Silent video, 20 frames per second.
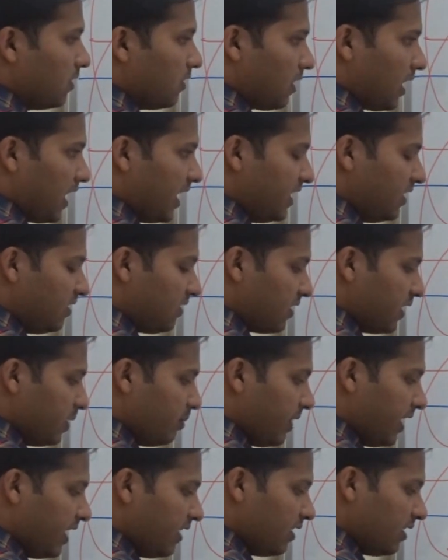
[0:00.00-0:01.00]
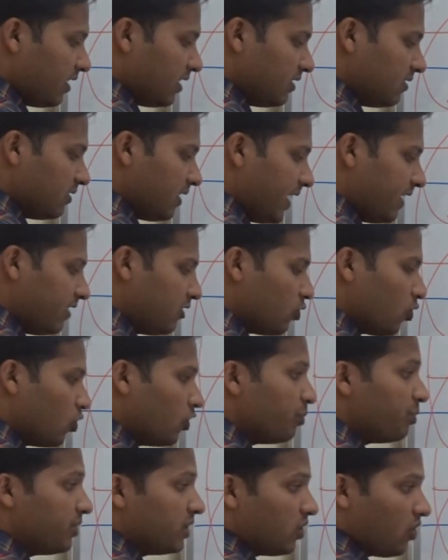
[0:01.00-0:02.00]
Write remainder in that
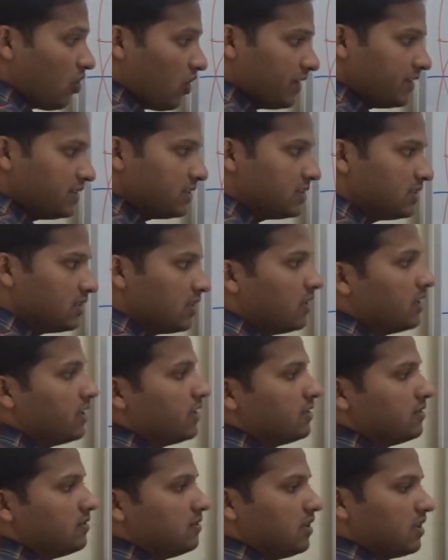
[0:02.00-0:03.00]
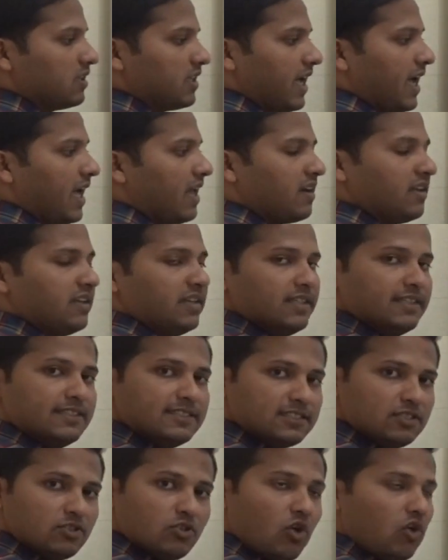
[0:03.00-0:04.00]
node because the carry
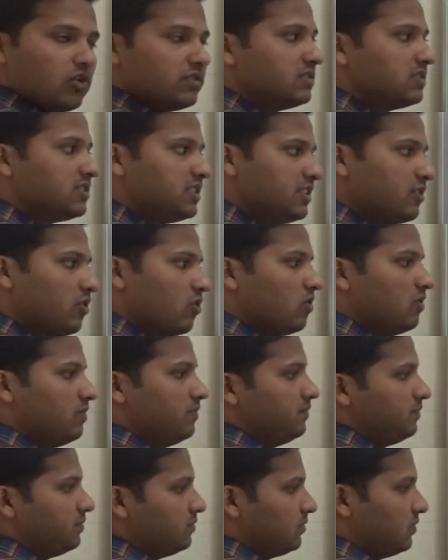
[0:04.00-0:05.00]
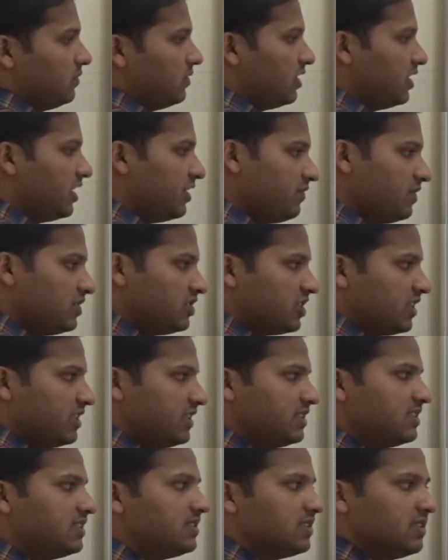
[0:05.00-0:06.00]
is non-zero. The division
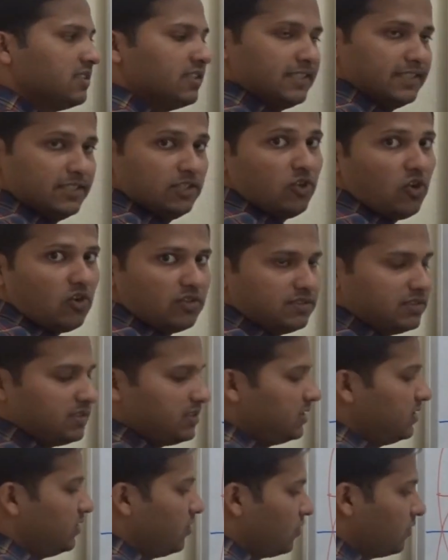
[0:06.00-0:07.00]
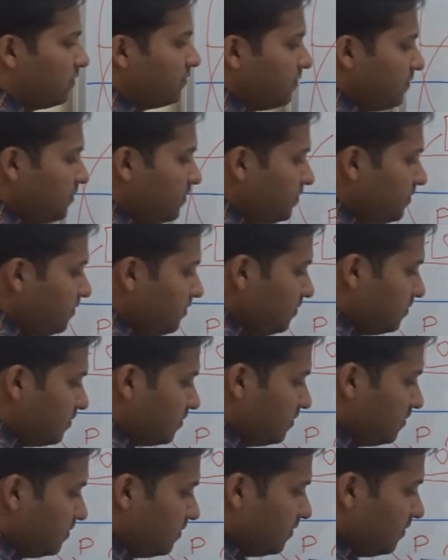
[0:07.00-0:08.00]
is non-zero.
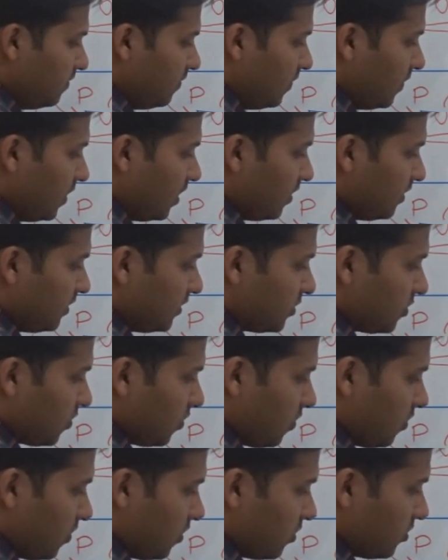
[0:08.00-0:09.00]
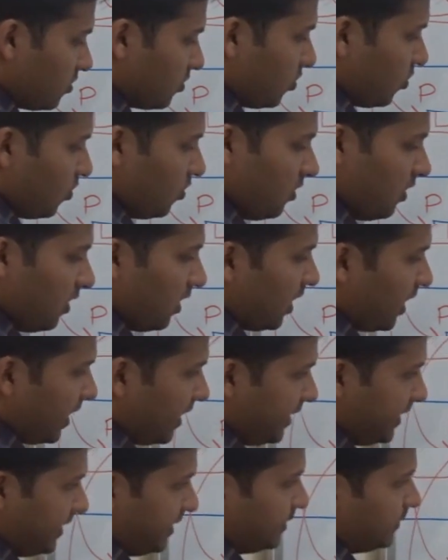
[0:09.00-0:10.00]
So go
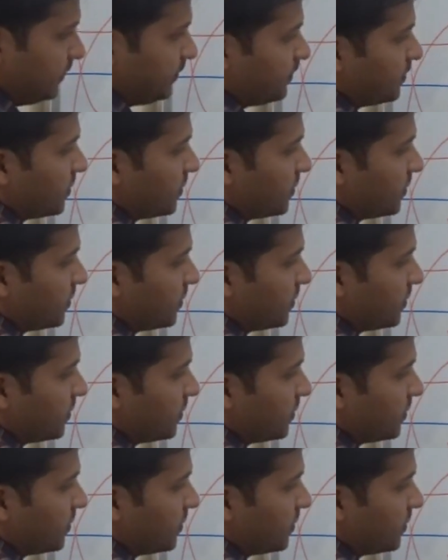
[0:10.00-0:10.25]
ahead.